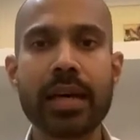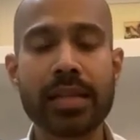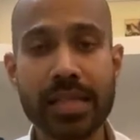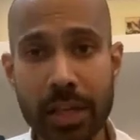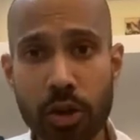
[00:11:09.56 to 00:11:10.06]

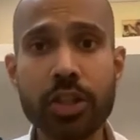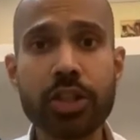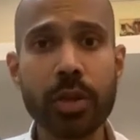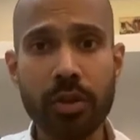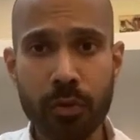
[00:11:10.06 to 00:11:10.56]
technology
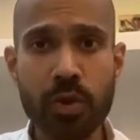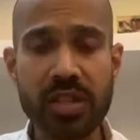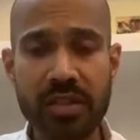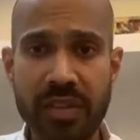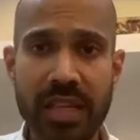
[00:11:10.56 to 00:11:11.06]
will of course
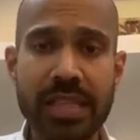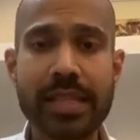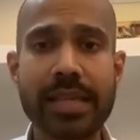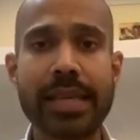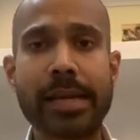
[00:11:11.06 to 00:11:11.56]

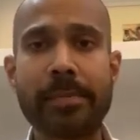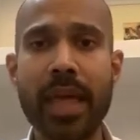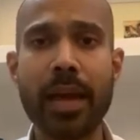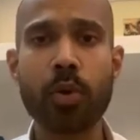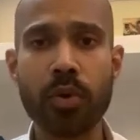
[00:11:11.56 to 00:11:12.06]
advance,
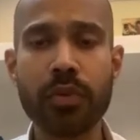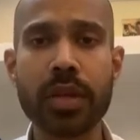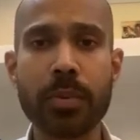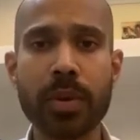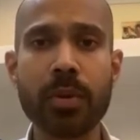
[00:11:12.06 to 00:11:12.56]
and
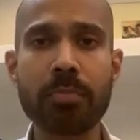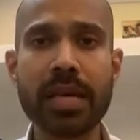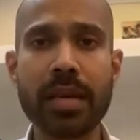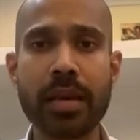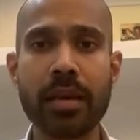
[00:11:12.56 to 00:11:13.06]
hopefully we will
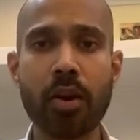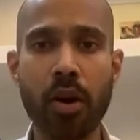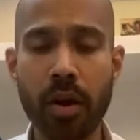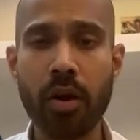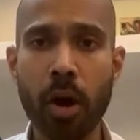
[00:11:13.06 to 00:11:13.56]
be
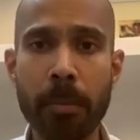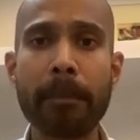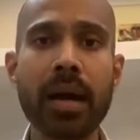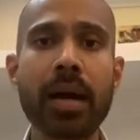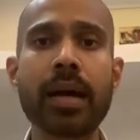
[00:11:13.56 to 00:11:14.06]
on
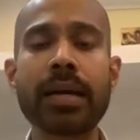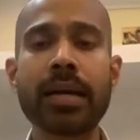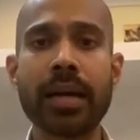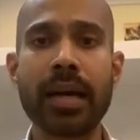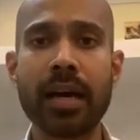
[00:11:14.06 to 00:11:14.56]
par
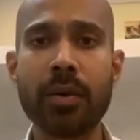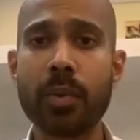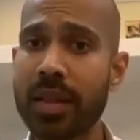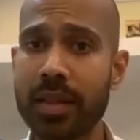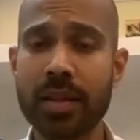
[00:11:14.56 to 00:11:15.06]

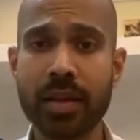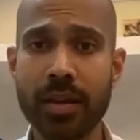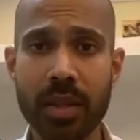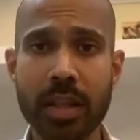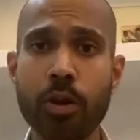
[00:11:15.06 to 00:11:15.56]
with
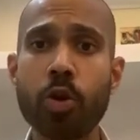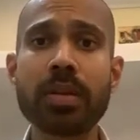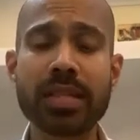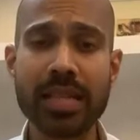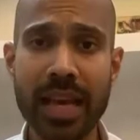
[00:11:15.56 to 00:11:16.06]
the
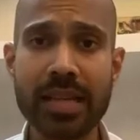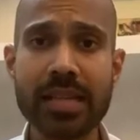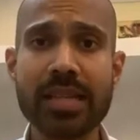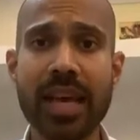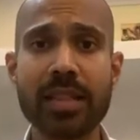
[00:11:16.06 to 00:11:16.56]
global
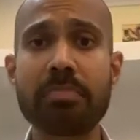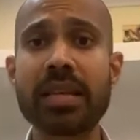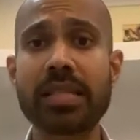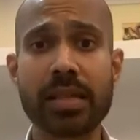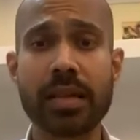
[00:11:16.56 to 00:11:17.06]
standards and the
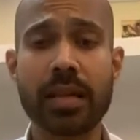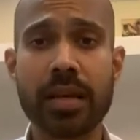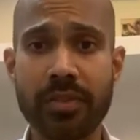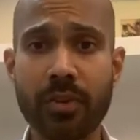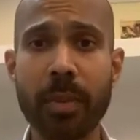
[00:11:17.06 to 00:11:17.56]
best in
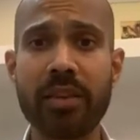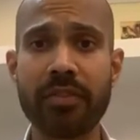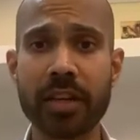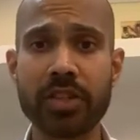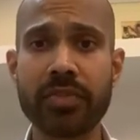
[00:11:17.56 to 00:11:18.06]
class for
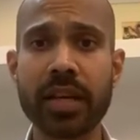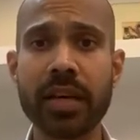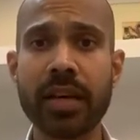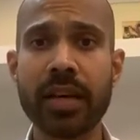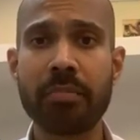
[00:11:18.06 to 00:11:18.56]
manufacturing,
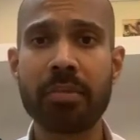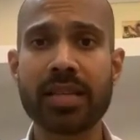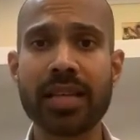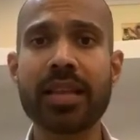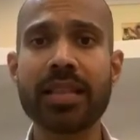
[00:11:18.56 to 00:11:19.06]

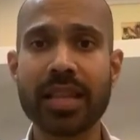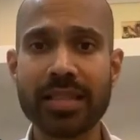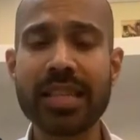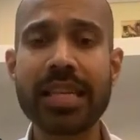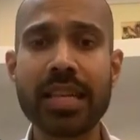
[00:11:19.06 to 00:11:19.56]
because I think that's
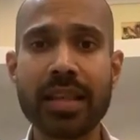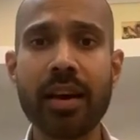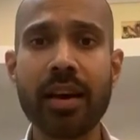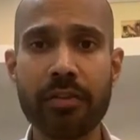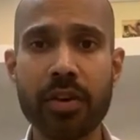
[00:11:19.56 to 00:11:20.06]
the need of the
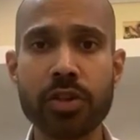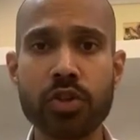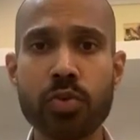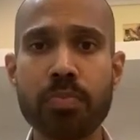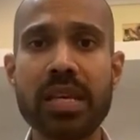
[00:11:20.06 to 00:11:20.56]
hour for us
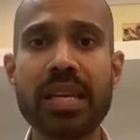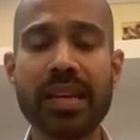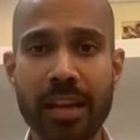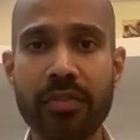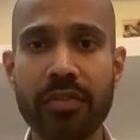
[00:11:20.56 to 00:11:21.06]
to be
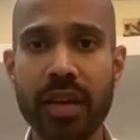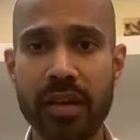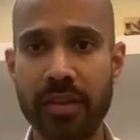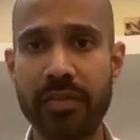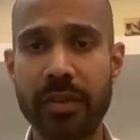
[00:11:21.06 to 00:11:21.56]
ahead of the curve.